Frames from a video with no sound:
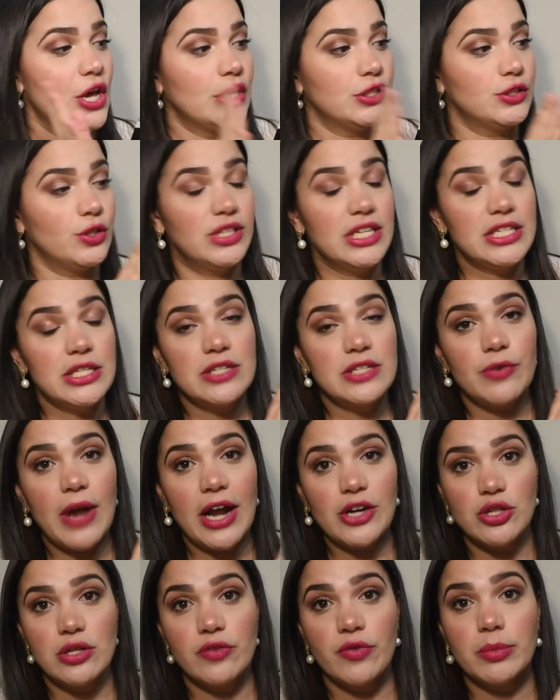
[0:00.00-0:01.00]
So this is
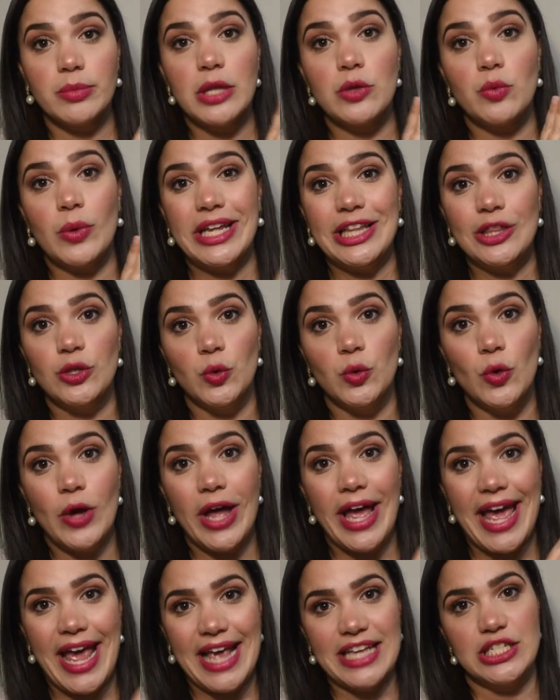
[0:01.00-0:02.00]
actually from the
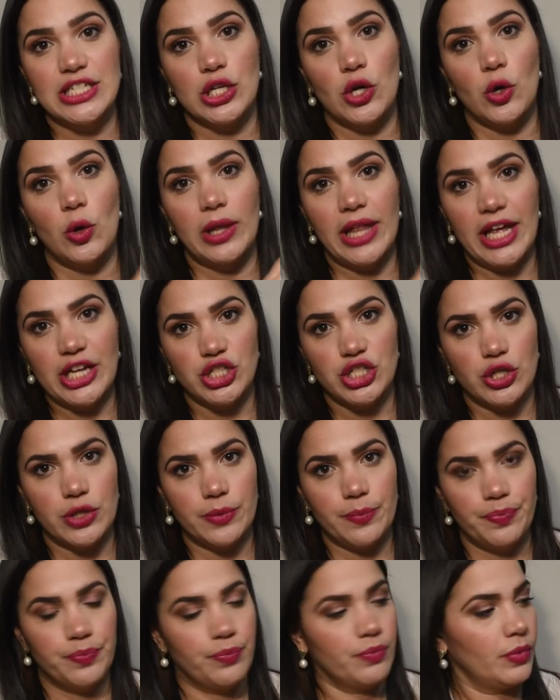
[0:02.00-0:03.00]
22S
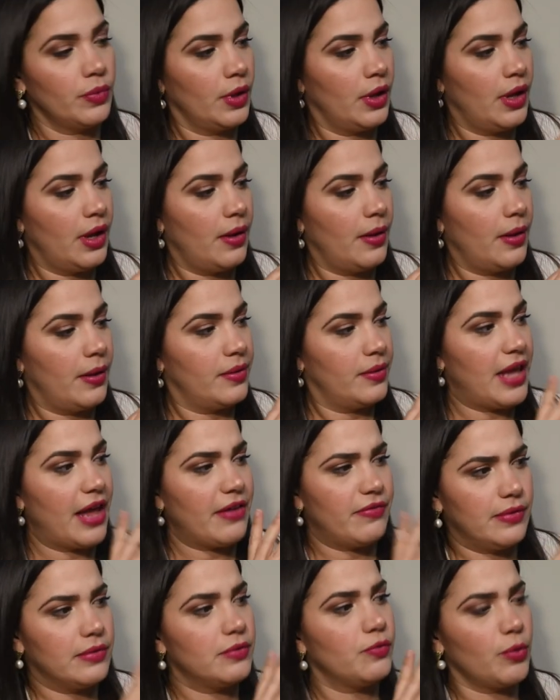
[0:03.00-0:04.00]
collection.
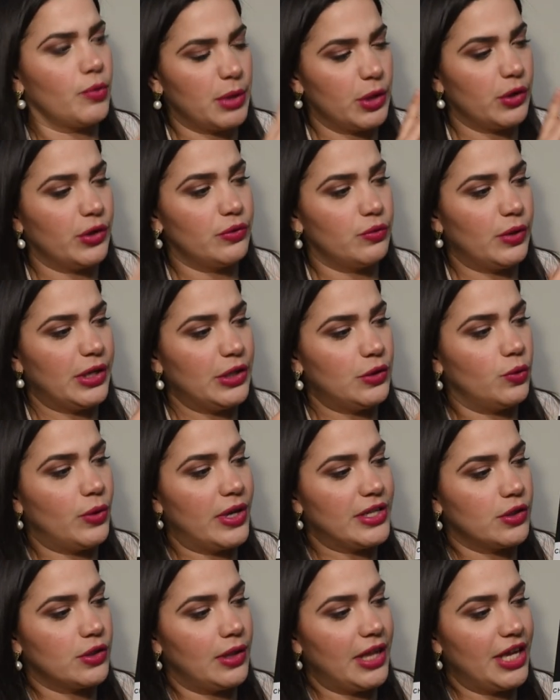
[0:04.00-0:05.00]
Yeah, from the
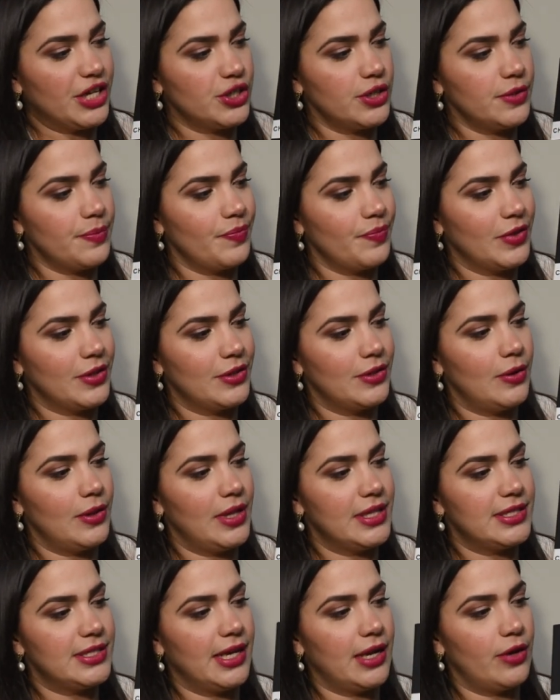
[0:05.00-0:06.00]
22S collection. So
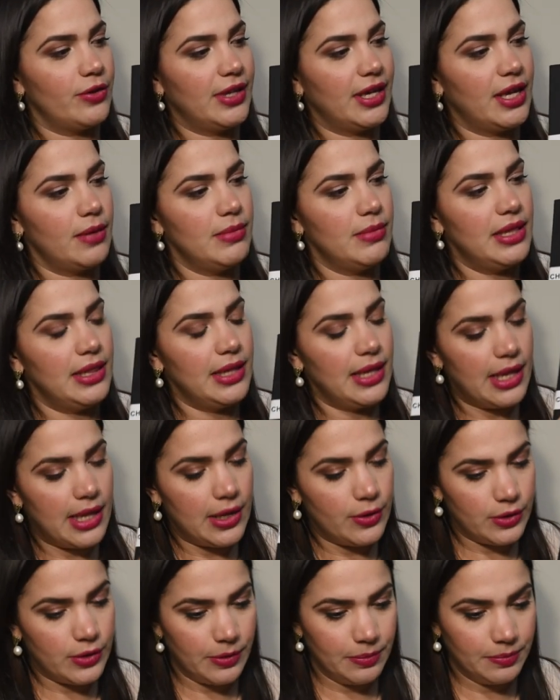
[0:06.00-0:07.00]
let's take all the camellia
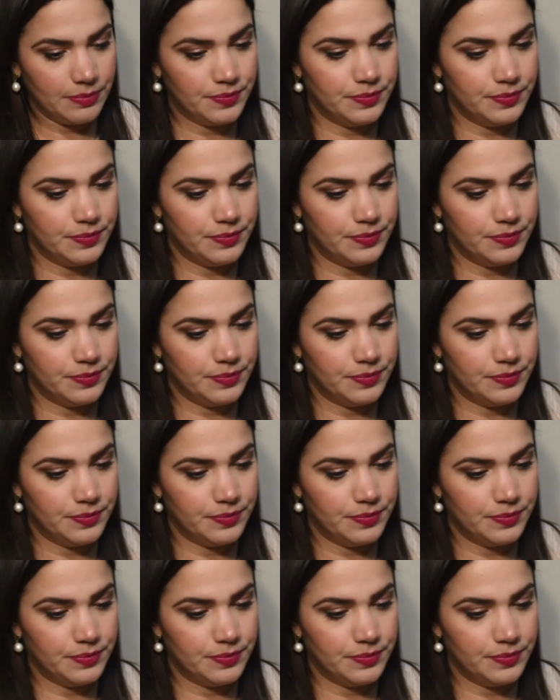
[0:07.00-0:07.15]
out.